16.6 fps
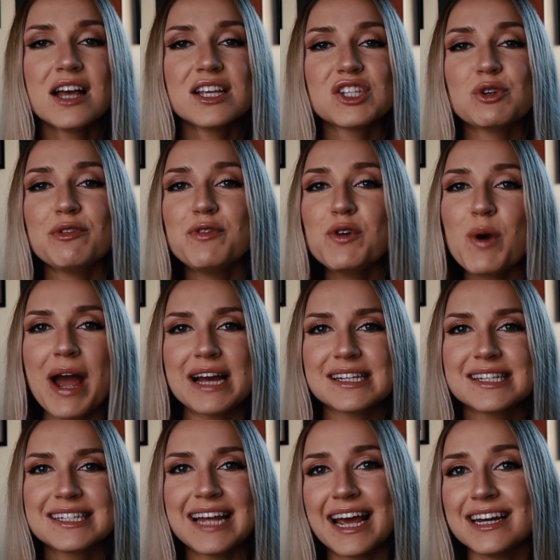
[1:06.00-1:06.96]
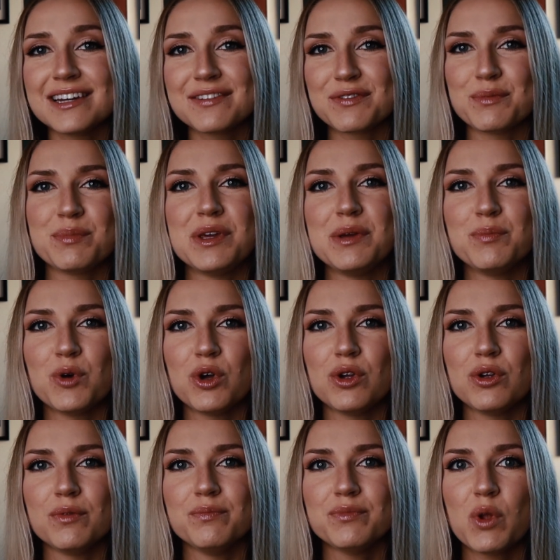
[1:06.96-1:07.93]
So if you ask 10 different
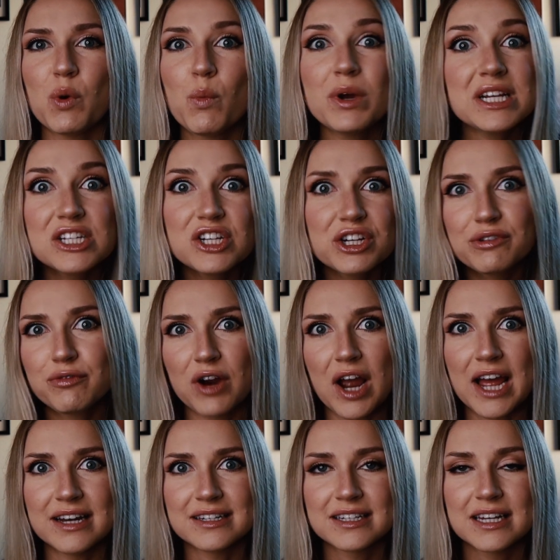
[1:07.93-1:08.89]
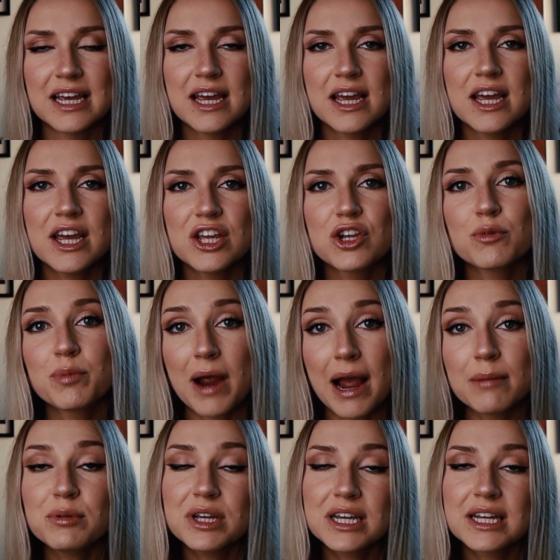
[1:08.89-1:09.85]
people, what is a good friend? You're
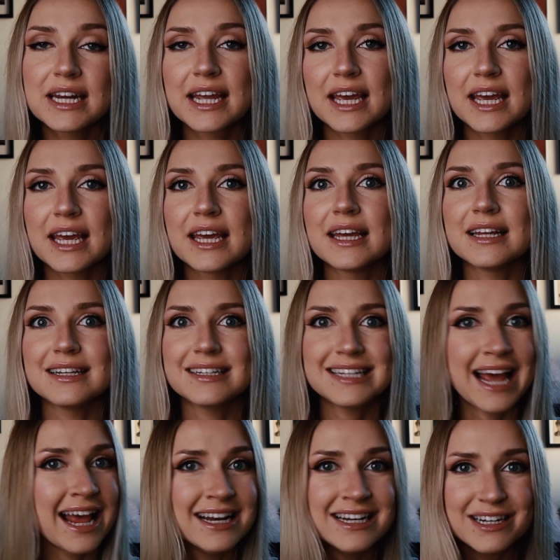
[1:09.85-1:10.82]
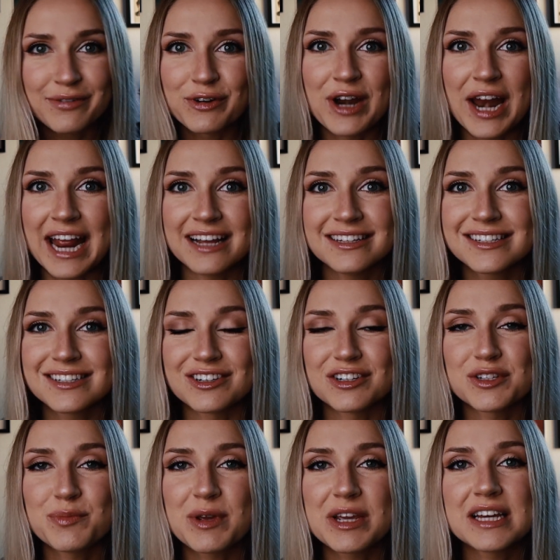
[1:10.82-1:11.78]
probably gonna get 10 different
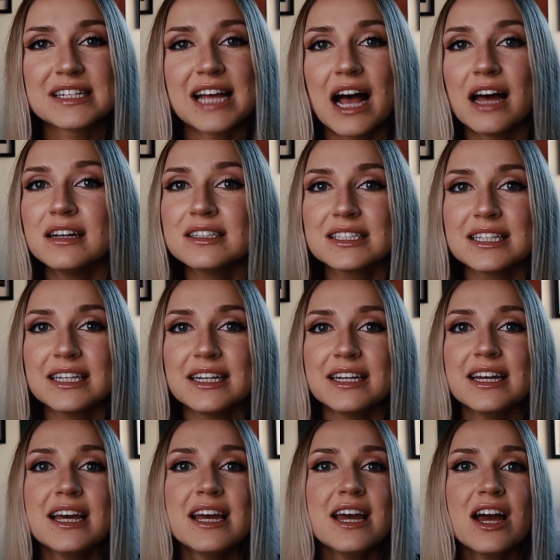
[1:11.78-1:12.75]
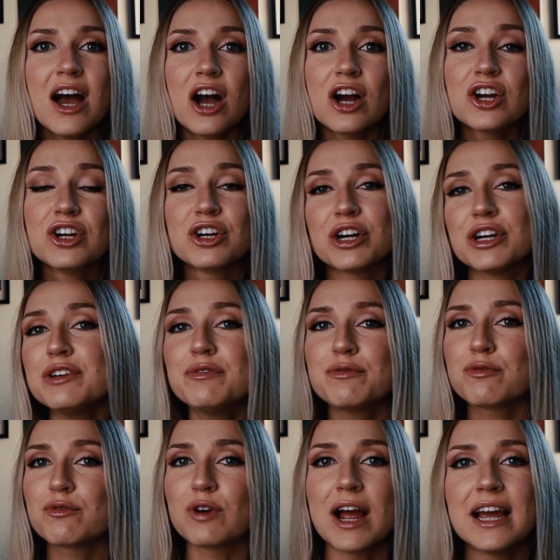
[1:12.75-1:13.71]
answers, because honestly, a good
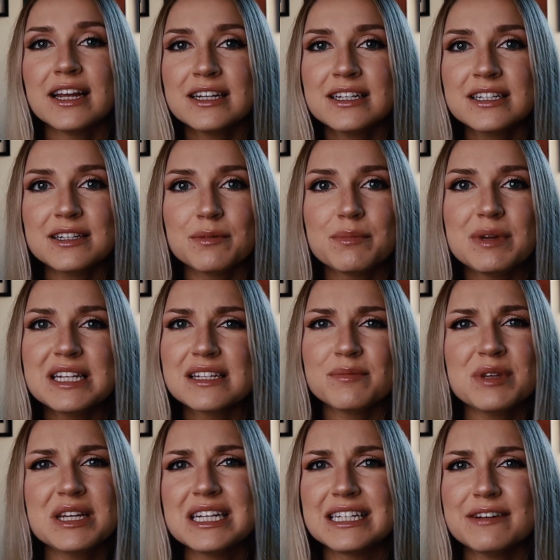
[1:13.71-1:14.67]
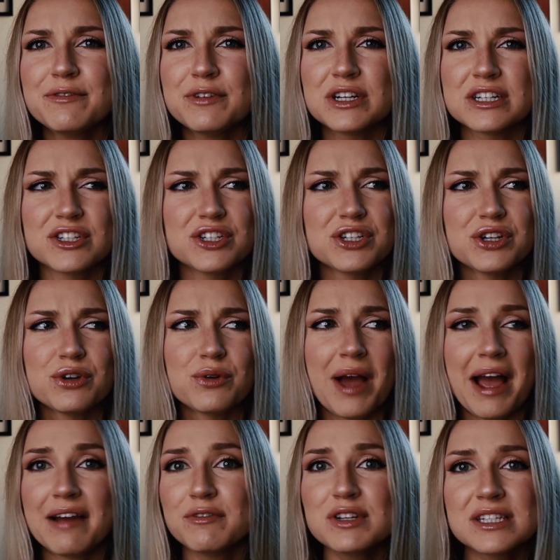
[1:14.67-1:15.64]
friend means something different to
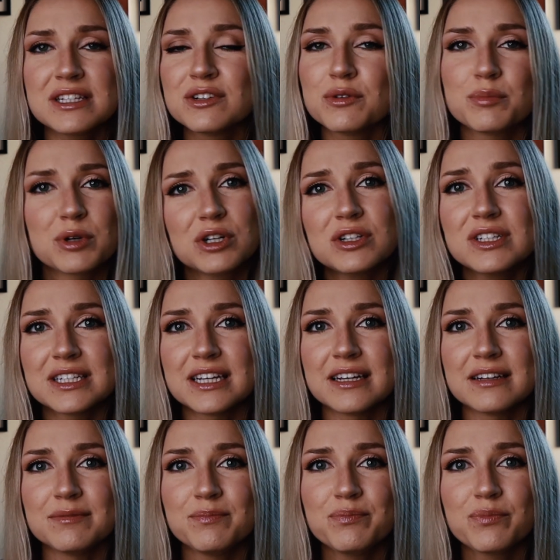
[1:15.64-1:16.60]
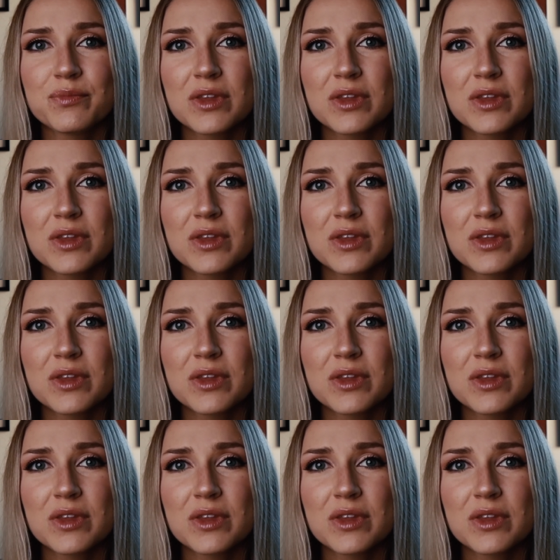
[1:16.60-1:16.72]
every single person.